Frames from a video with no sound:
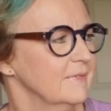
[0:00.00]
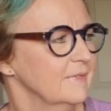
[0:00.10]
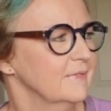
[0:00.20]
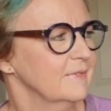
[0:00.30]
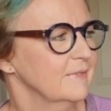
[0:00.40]

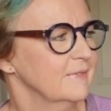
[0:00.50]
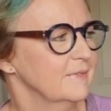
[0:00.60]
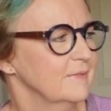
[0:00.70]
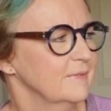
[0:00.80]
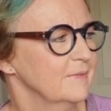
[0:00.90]

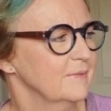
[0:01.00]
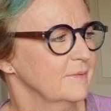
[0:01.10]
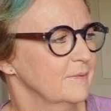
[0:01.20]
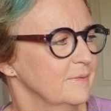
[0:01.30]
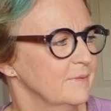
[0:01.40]

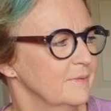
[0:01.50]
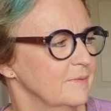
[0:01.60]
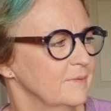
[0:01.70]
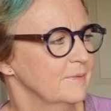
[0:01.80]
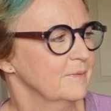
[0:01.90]

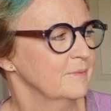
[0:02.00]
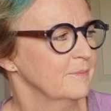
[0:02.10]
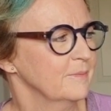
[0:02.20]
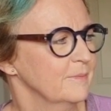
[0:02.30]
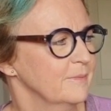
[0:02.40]

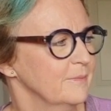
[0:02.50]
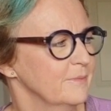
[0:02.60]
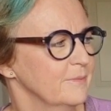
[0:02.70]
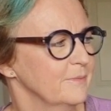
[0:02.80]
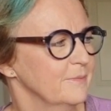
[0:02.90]

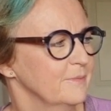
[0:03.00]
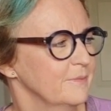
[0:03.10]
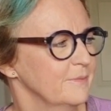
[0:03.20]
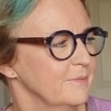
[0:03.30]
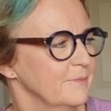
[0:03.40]

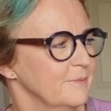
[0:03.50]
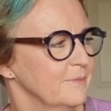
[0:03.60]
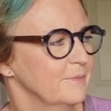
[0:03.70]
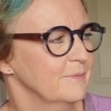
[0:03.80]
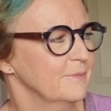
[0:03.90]

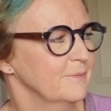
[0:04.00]
[no speech]